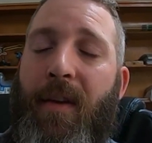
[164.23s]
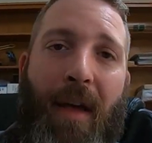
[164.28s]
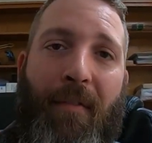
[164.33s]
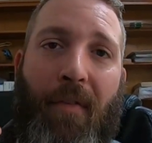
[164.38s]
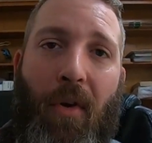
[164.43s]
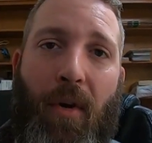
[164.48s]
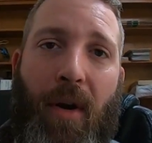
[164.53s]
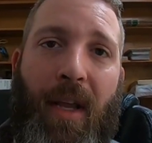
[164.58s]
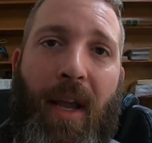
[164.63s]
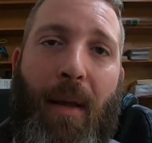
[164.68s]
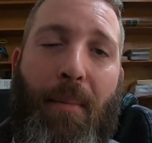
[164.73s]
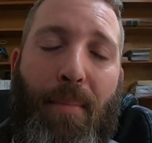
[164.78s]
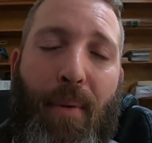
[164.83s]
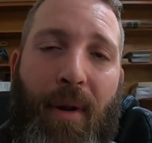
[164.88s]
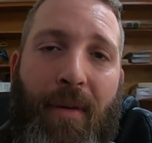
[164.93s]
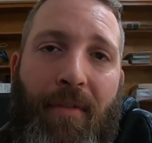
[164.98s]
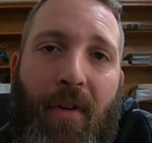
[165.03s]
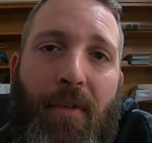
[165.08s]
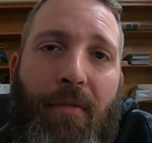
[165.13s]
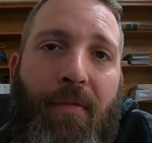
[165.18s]
I've already got
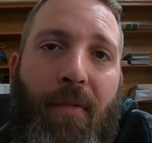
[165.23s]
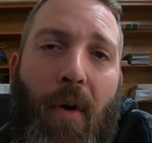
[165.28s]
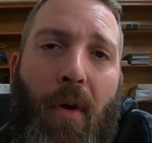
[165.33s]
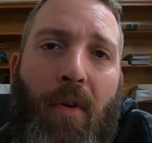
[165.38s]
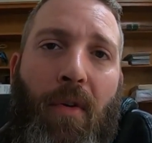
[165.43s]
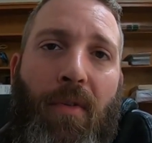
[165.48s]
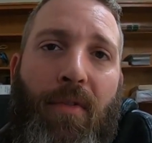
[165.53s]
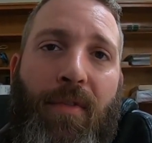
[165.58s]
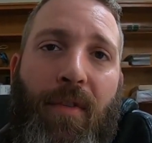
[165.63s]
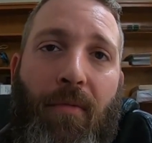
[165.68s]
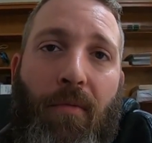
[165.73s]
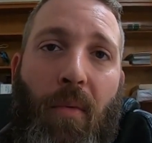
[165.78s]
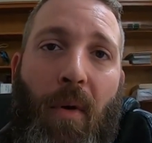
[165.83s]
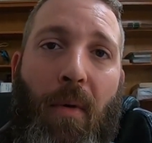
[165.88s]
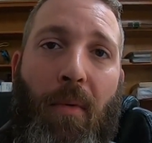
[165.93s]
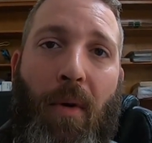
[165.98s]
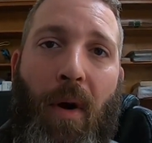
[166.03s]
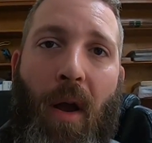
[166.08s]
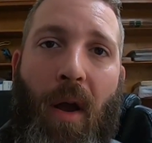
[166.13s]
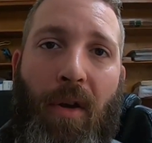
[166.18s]
preview photos of
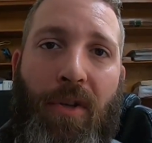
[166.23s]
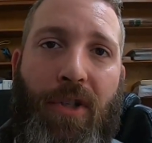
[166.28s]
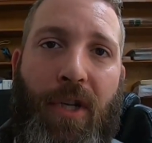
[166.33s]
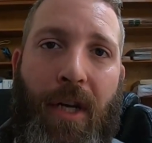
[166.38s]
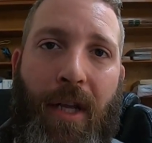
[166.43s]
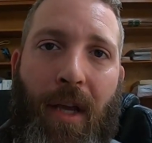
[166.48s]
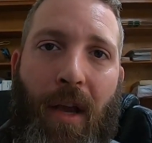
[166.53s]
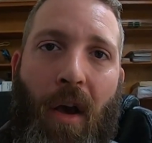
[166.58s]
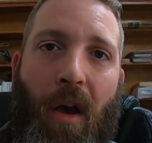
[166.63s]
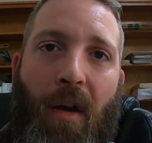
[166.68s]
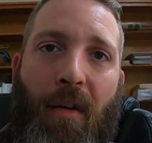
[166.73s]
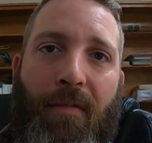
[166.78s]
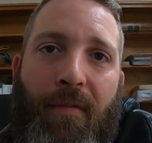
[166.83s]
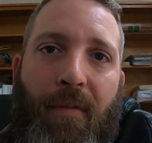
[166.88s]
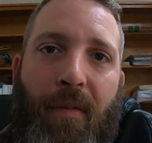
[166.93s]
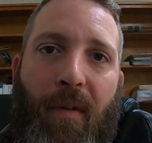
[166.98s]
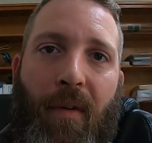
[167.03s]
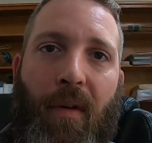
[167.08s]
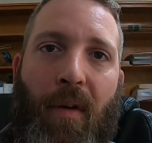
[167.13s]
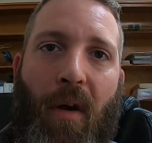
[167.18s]
what we're auctioning
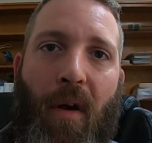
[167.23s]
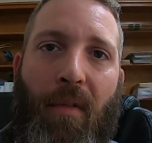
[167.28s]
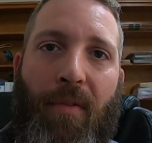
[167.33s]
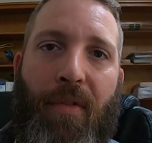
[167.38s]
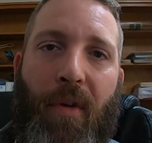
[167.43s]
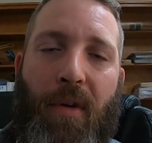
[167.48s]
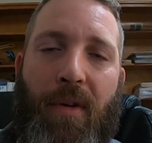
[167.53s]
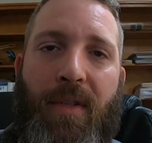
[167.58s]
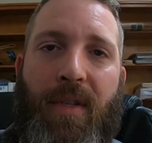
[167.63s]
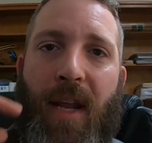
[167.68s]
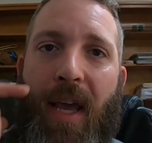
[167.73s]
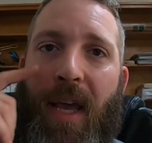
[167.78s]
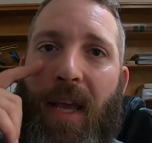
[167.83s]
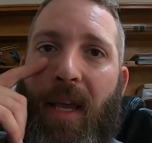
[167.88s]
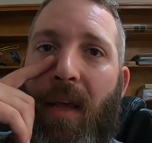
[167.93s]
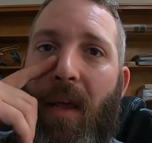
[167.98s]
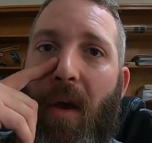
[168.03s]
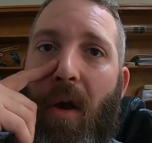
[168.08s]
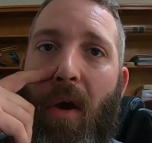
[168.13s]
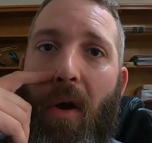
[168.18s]
off on
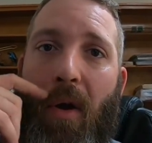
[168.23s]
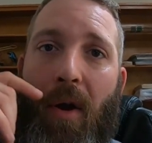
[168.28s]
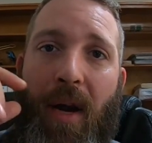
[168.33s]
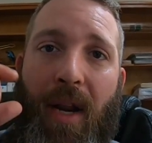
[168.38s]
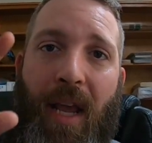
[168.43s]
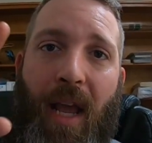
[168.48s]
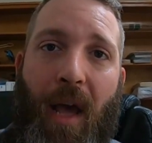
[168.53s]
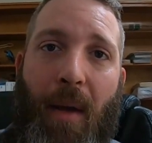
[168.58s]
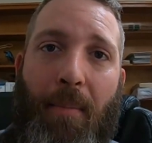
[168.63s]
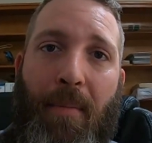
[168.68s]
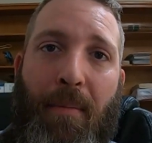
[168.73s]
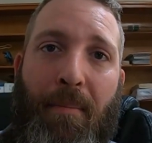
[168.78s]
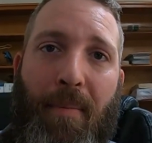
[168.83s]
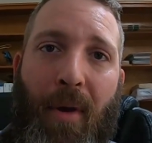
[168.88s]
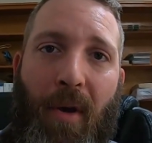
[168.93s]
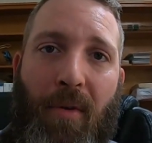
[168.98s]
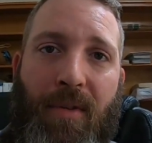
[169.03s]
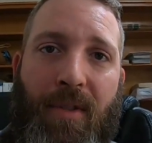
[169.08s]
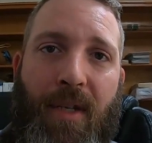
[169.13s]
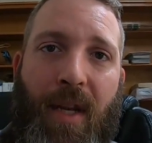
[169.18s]
Thursday, already up and
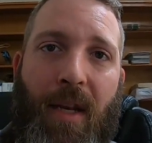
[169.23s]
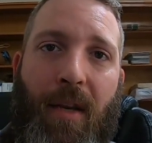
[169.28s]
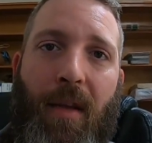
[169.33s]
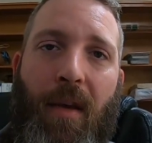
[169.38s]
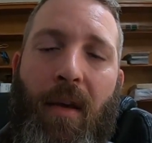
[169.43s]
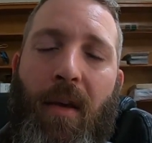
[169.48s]
posted.